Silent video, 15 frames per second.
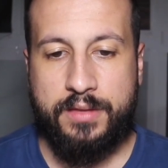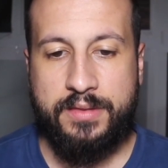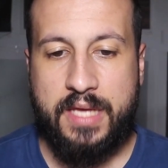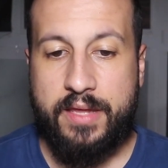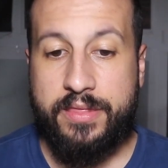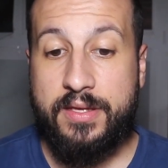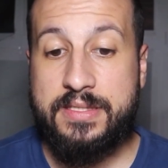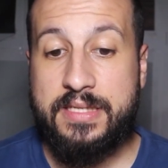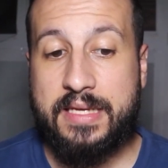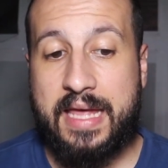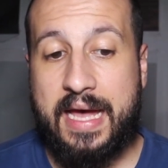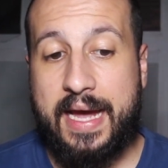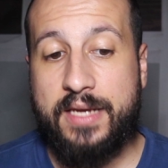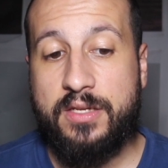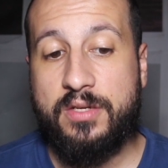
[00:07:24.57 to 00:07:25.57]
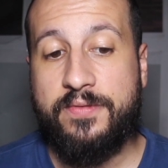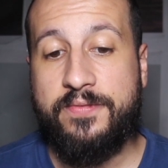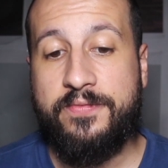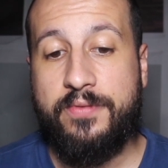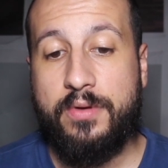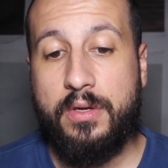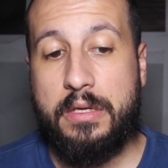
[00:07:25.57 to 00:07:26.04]
Death is a kind
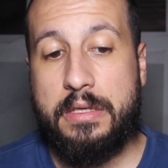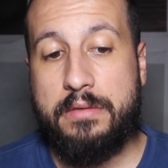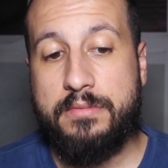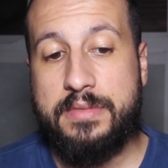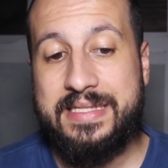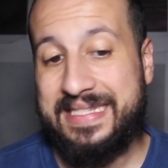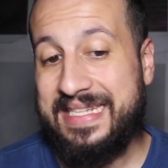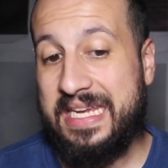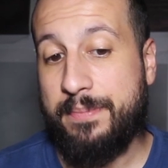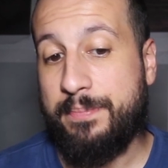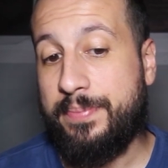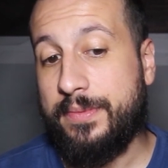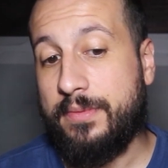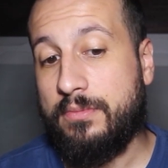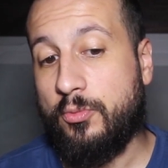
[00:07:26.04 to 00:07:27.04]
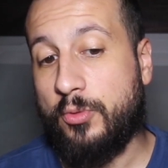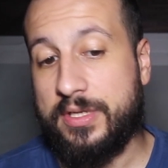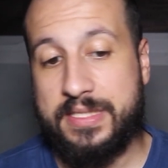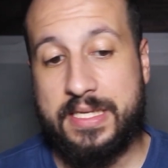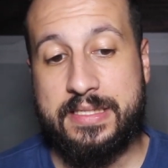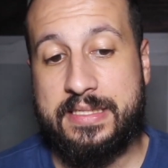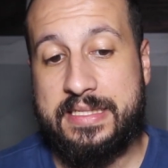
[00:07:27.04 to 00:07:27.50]
of sleep, where it
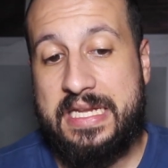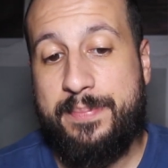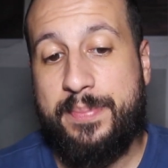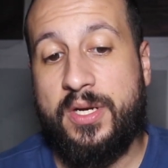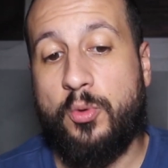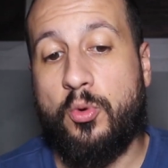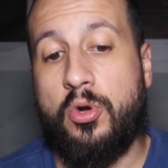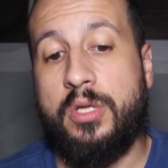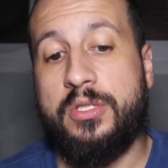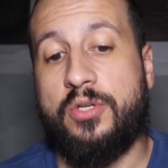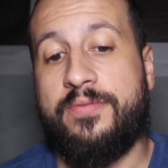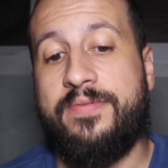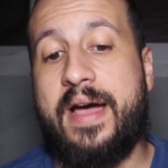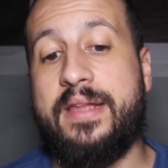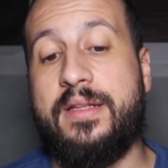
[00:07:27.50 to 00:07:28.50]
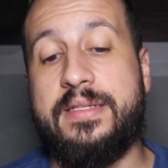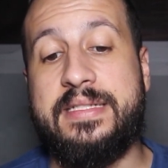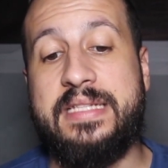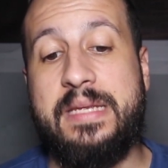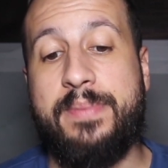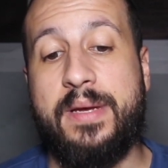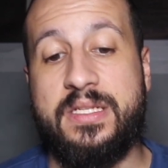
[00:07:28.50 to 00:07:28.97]
says, sleep in a world your final
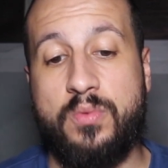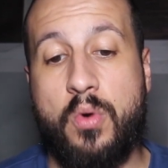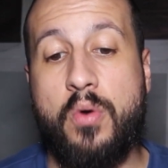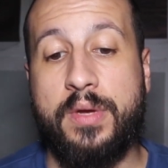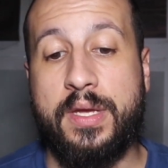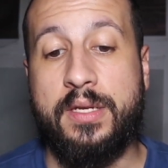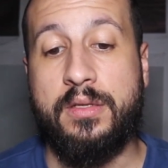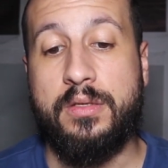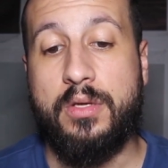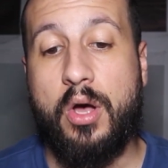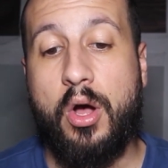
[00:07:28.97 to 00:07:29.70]
sleep has woken.